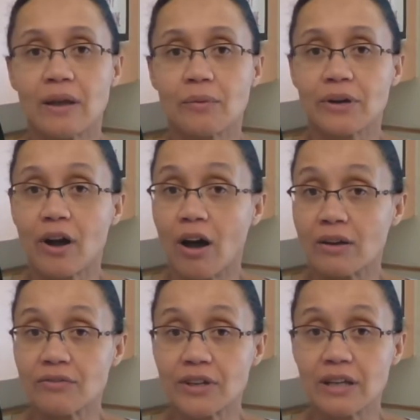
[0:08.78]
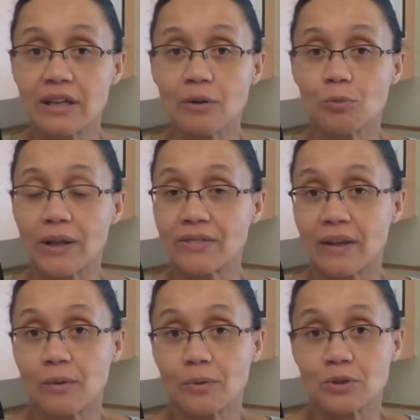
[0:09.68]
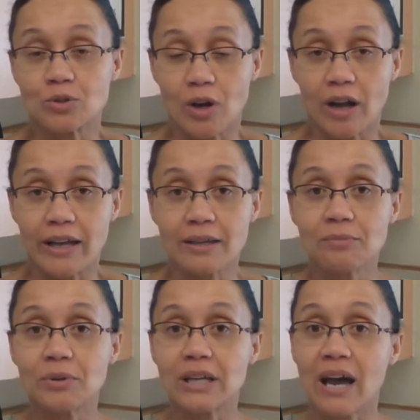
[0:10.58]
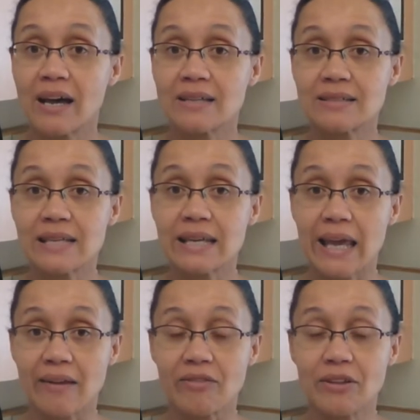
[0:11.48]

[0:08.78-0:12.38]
They were confident in what they were drawing because he gave